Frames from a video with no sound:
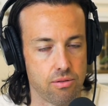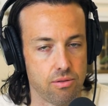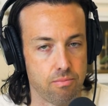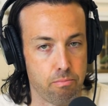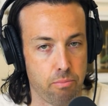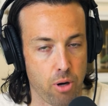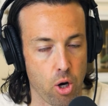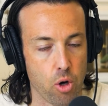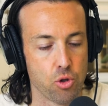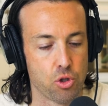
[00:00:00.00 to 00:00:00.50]

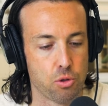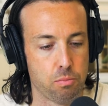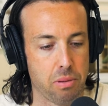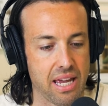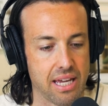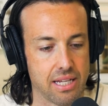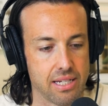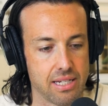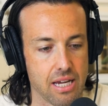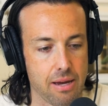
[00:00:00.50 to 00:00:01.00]

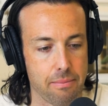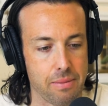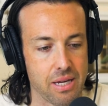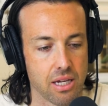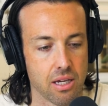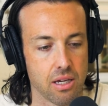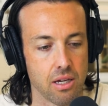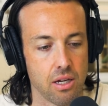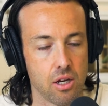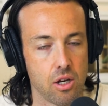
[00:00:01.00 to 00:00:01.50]

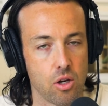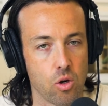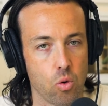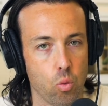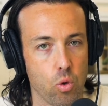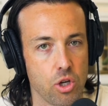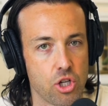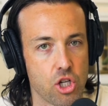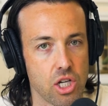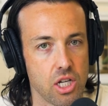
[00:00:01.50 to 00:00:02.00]
post-pandemic,
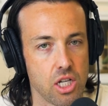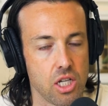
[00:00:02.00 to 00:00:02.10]
which